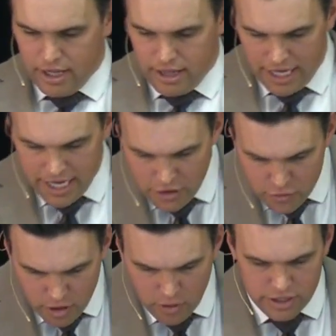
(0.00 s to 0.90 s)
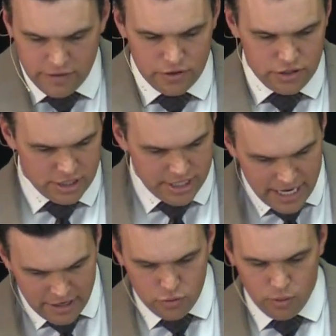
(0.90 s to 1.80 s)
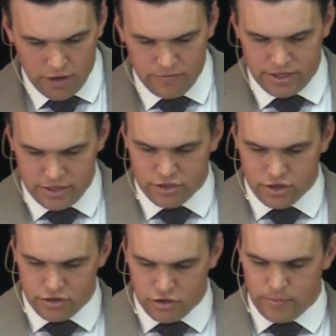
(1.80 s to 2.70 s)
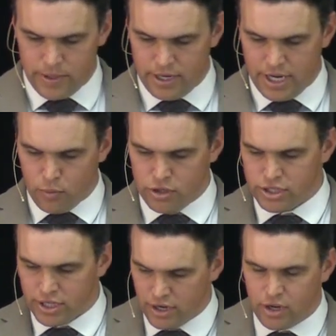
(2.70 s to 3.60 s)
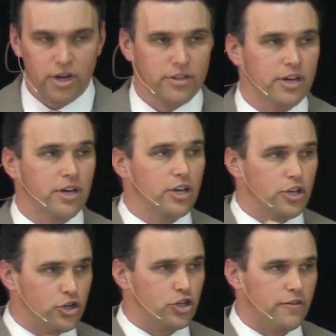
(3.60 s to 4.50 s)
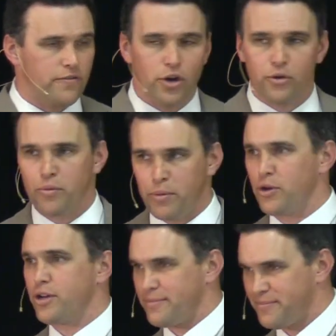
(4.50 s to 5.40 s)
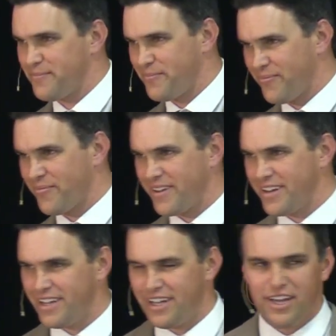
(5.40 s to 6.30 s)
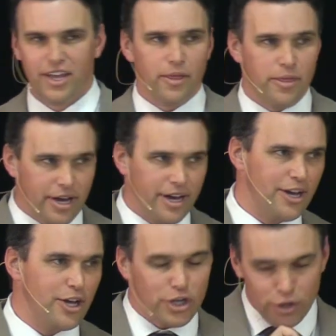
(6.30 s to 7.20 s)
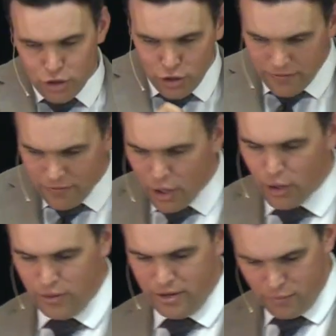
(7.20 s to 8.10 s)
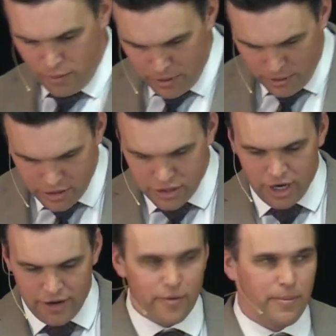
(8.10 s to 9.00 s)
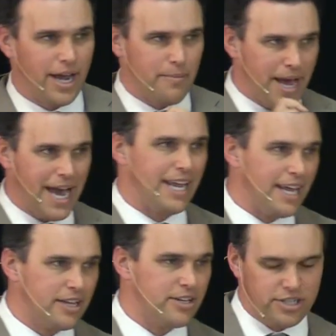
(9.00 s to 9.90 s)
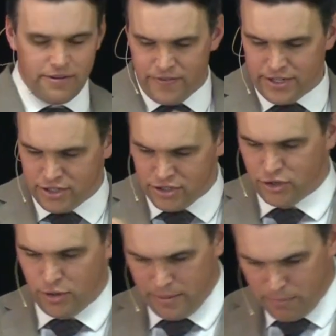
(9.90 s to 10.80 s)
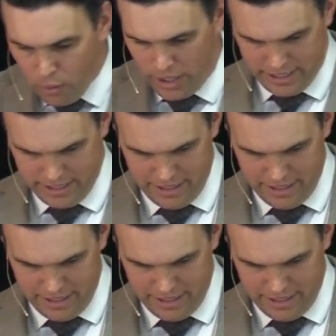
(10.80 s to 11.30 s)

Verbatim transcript: The intro is in verses 10 to 12 to this sermon, and we're just going to call it the you should have known rebuke. The you should have known rebuke. Sorry for my bad English, it fits the sermon point.